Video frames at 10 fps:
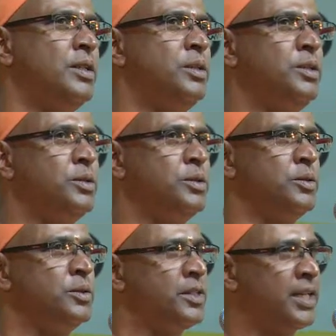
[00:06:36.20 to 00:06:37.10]

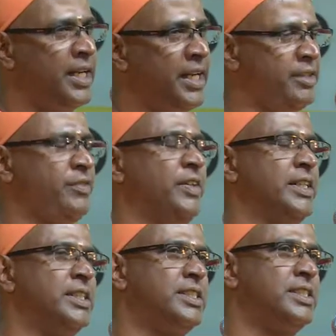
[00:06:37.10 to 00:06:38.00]
to collect
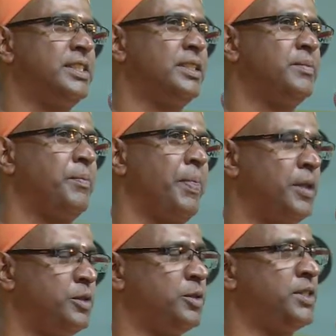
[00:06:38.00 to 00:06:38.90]
funds
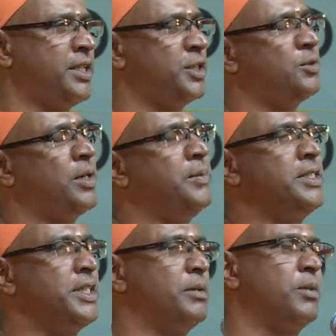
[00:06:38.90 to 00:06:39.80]
to send
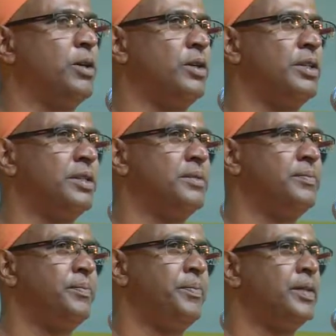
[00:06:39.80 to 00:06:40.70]
Swamiji abroad
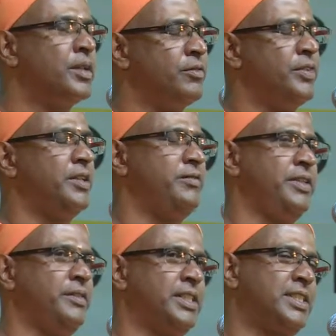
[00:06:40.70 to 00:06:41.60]
when we
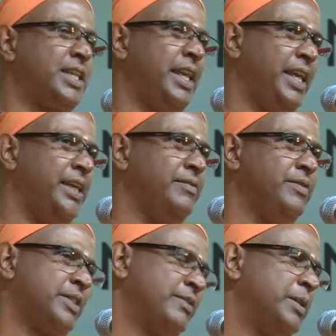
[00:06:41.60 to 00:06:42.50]
were
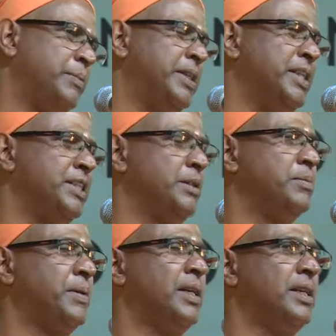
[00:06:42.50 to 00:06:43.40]
slaves of the British
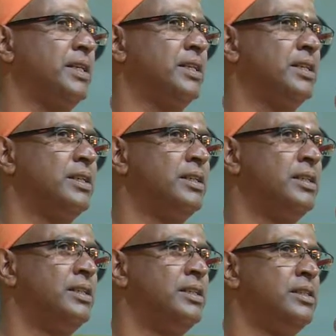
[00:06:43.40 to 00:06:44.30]
Empire.
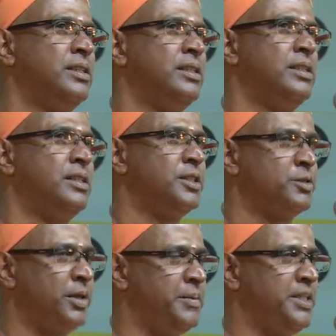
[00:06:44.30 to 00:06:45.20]

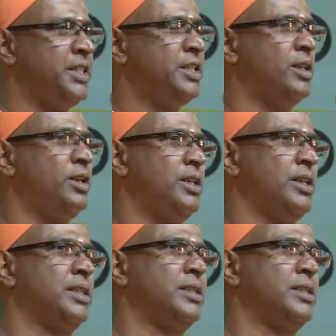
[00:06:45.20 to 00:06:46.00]
Swamiji called